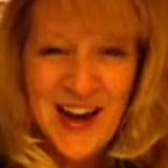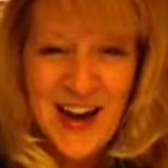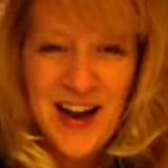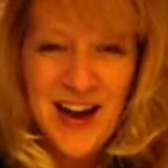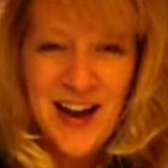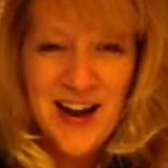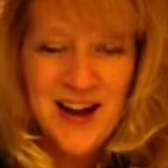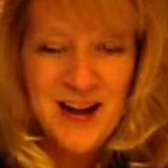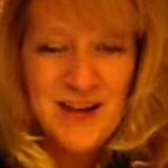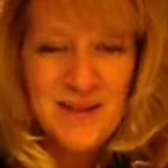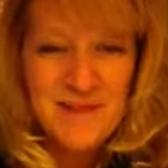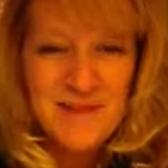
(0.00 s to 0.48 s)

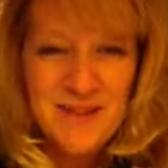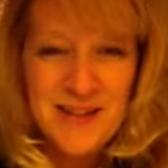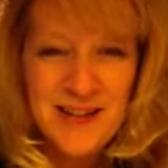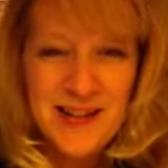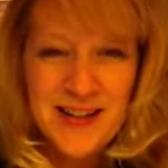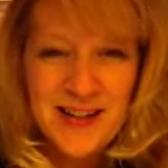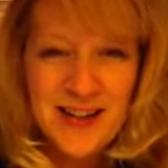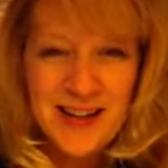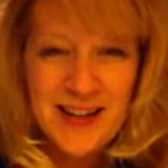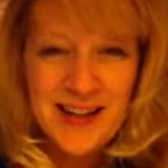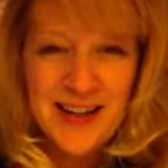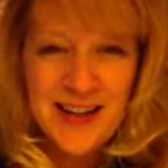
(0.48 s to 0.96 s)
Um,
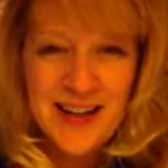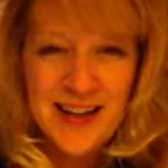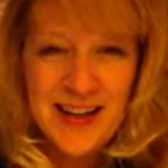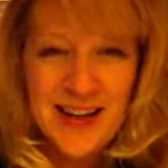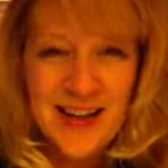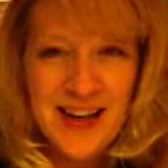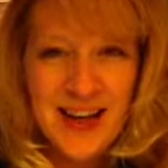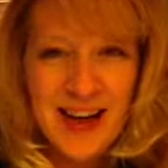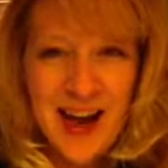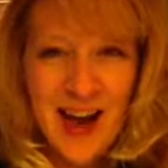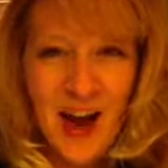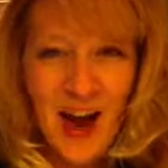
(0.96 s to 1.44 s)

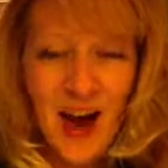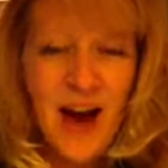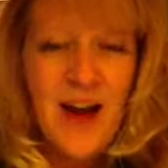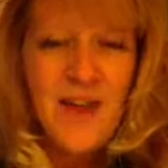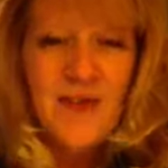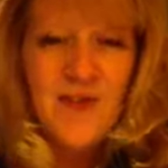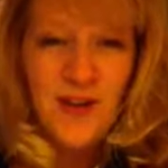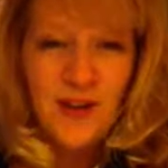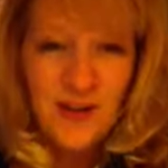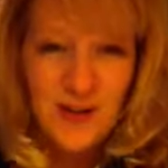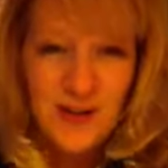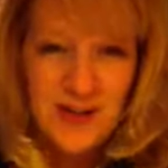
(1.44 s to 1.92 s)
I
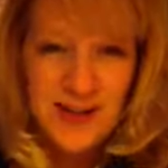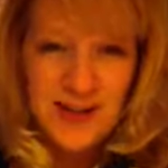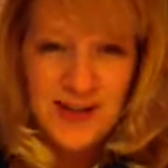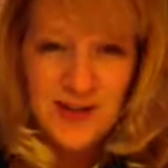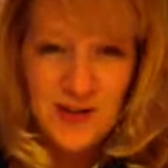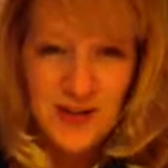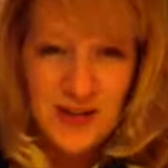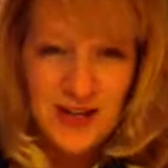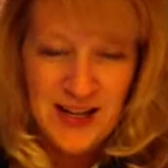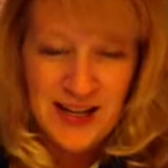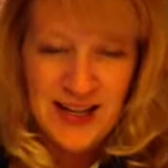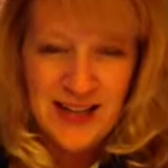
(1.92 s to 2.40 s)
found it
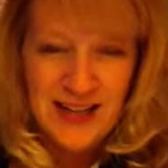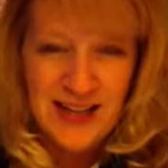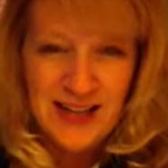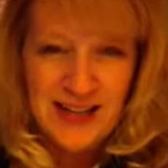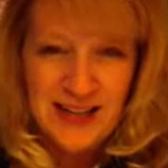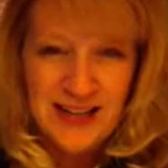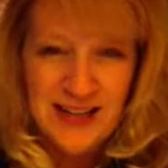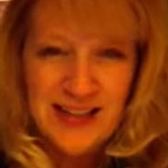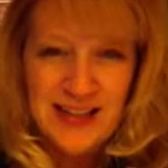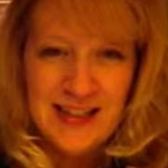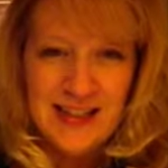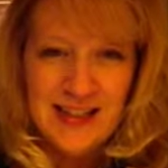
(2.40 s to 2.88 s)
entertaining
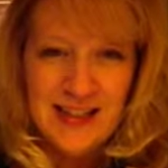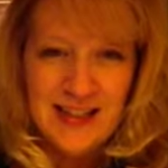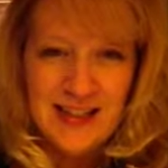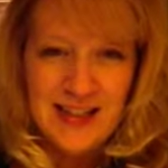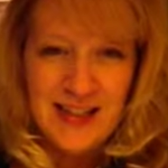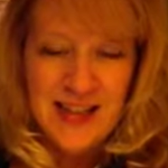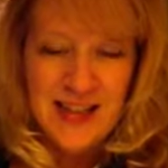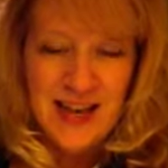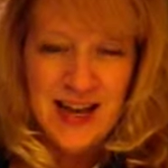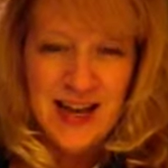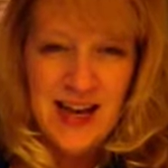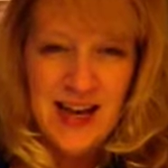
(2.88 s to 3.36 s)
at
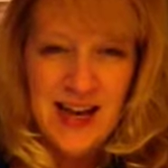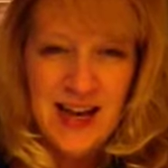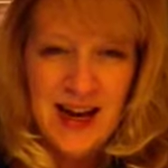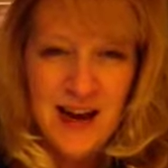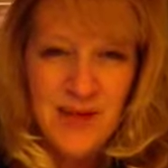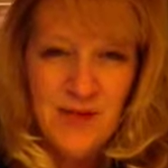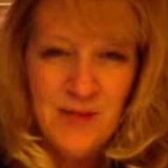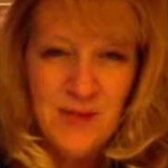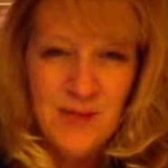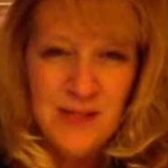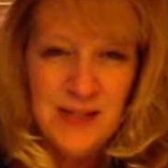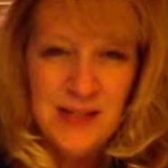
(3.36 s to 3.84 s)
least that
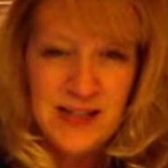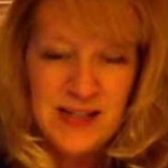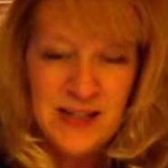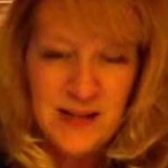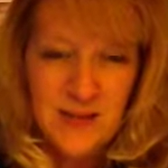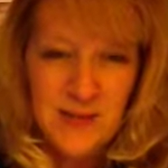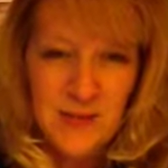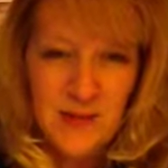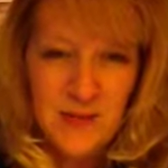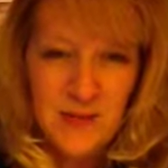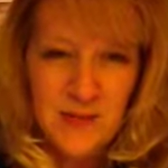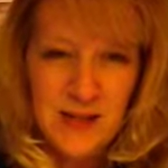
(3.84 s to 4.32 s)
everybody
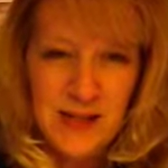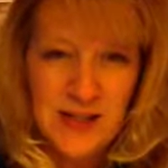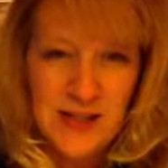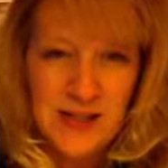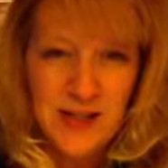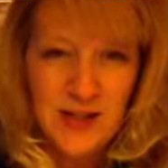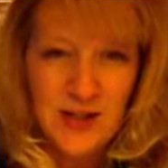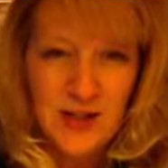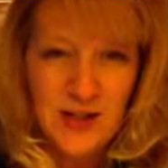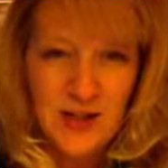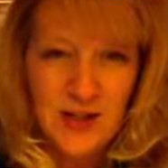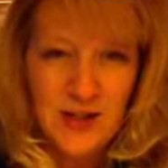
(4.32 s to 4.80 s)
seemed to be
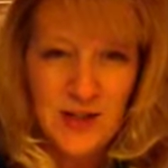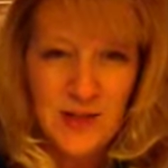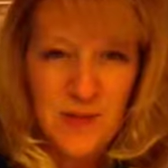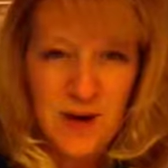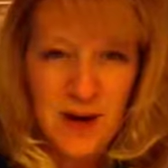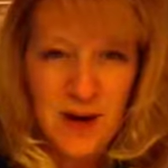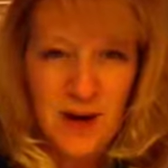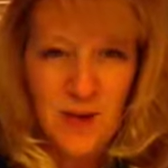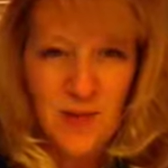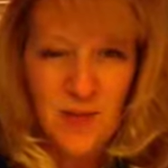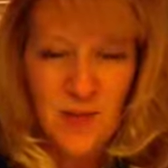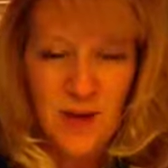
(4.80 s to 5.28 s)
concerned
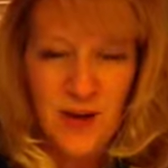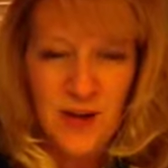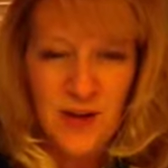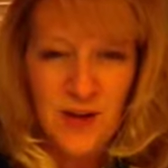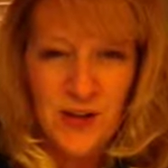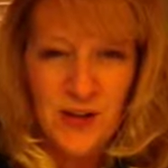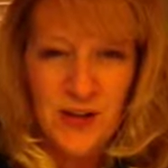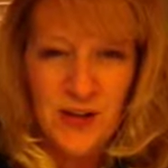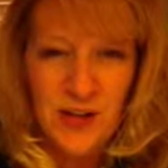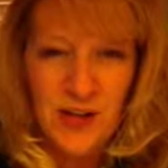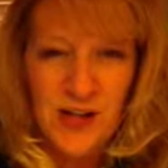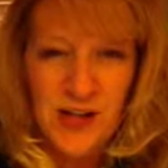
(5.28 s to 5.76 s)
about
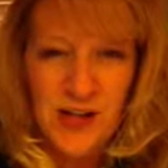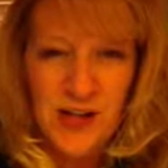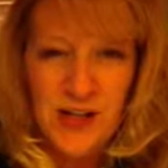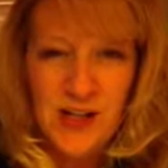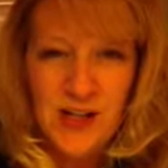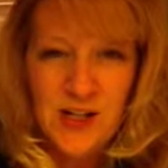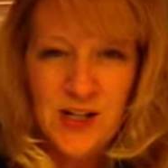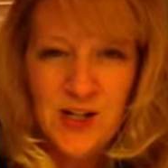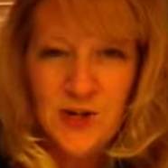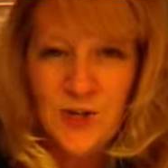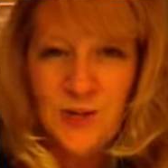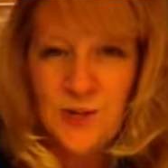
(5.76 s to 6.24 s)
whether
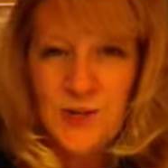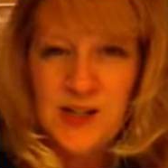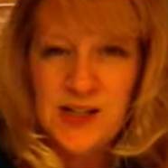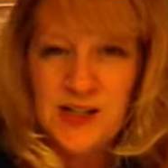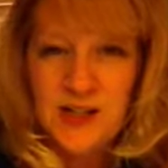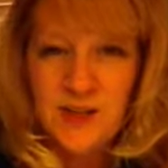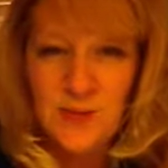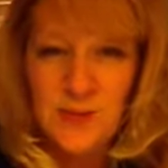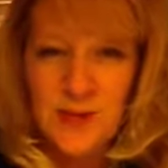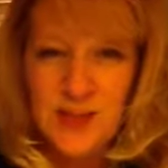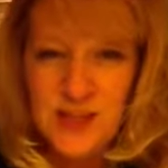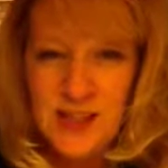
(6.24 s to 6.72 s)

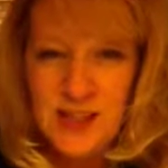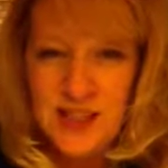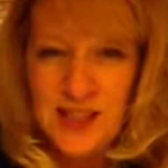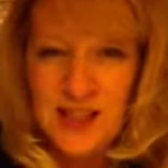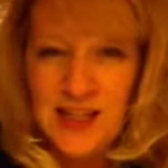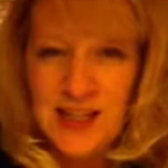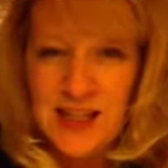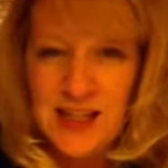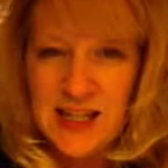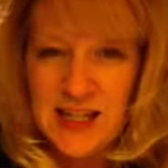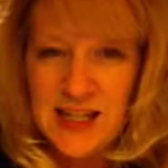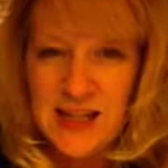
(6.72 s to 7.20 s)
Teresa was going
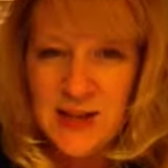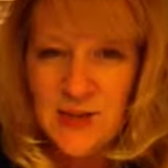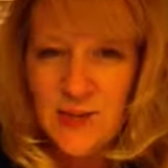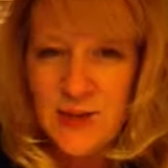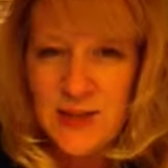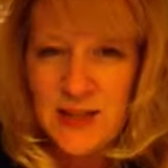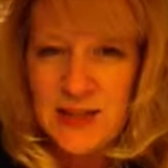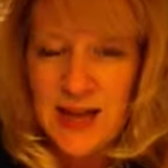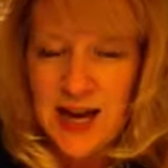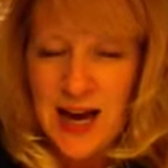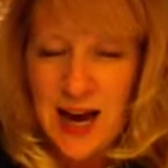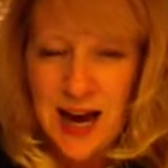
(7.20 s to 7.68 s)
to think he
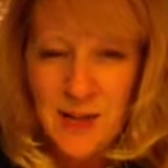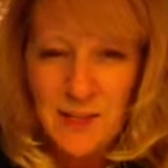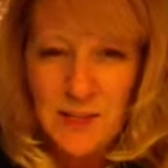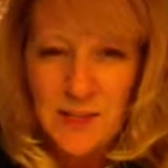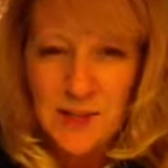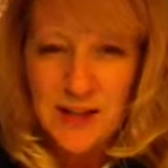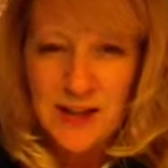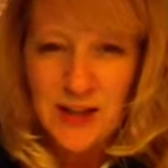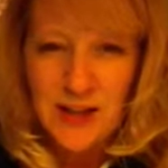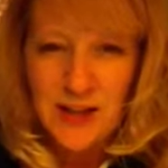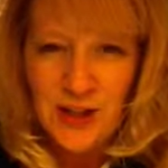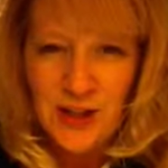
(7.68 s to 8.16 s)
was
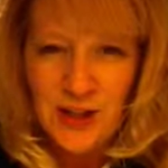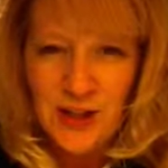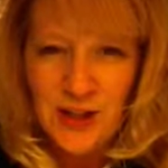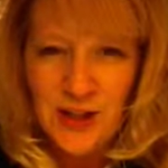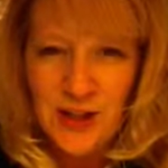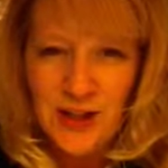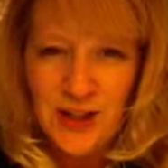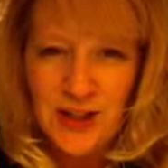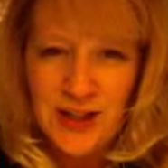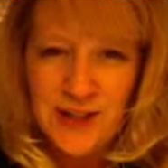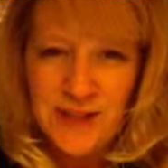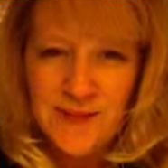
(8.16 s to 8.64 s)
copying
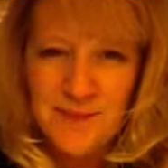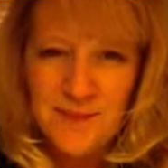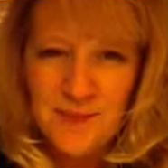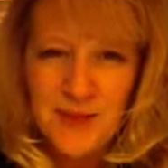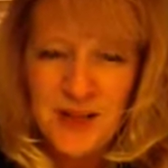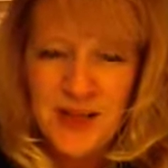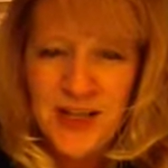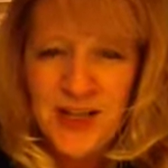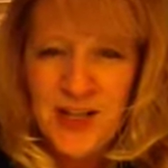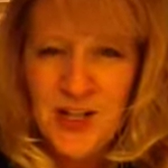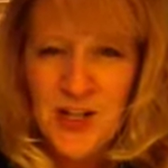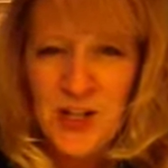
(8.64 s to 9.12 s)
her and
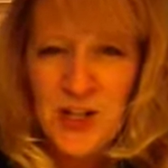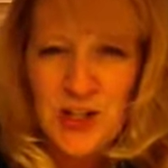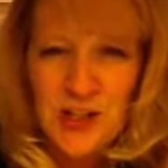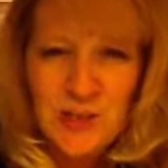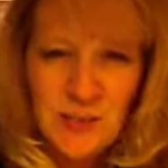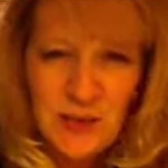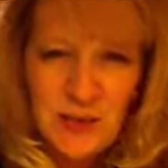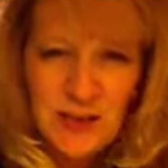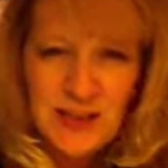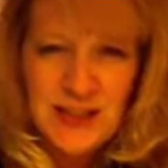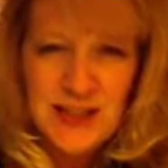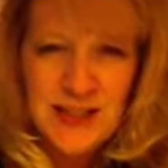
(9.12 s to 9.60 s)

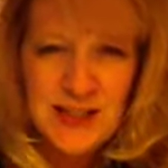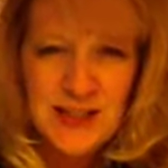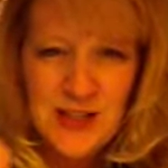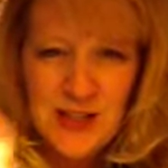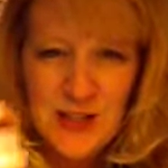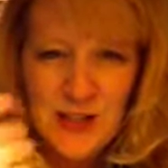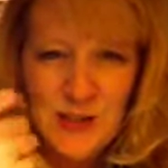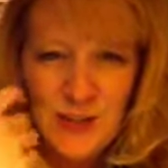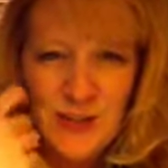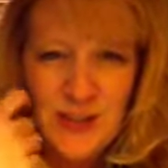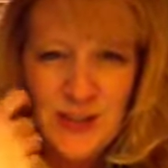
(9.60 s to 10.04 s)
should Melissa do